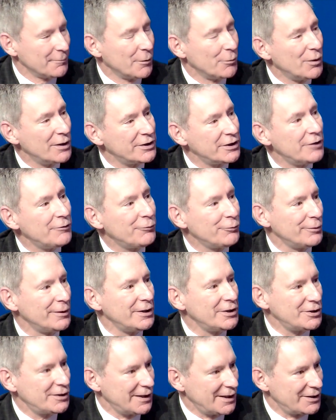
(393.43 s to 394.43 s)
But what
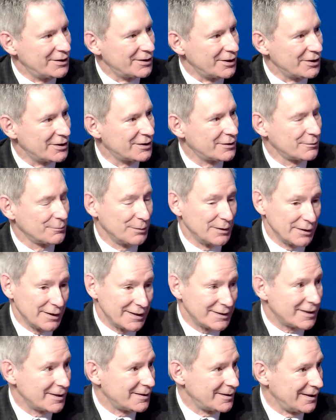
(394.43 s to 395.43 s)
differentiates us, we
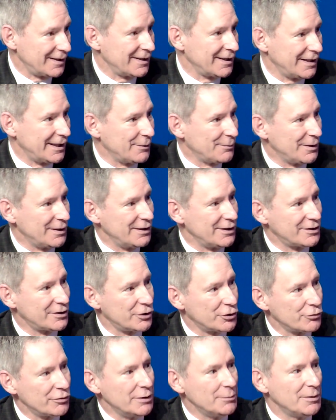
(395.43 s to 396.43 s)
like to think anyway, is
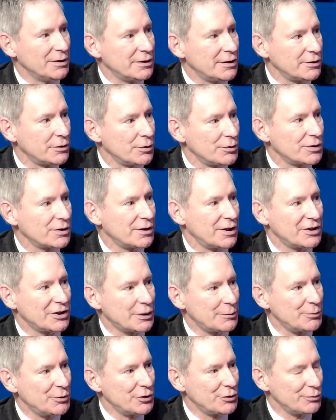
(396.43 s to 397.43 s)
the treatment that those
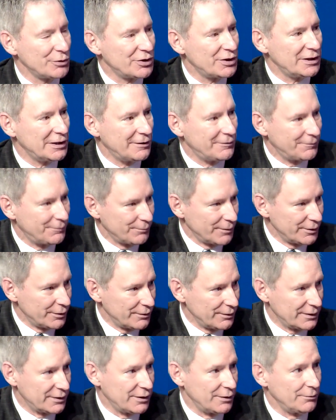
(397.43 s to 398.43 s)
customers receive when
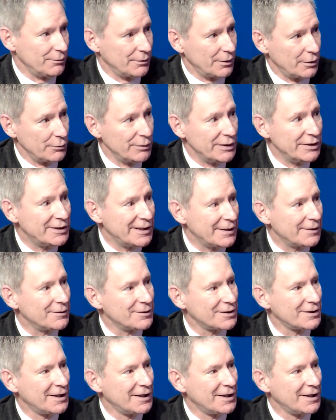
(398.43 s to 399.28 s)
they're at our retailers.